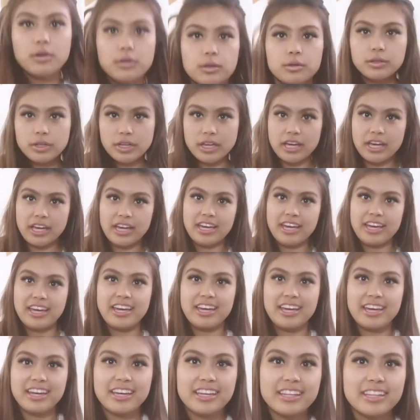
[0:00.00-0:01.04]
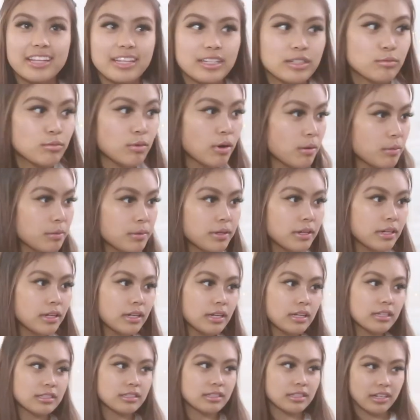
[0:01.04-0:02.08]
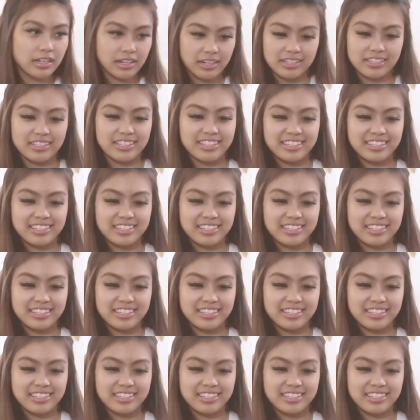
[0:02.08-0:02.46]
Okay, that's probably as good as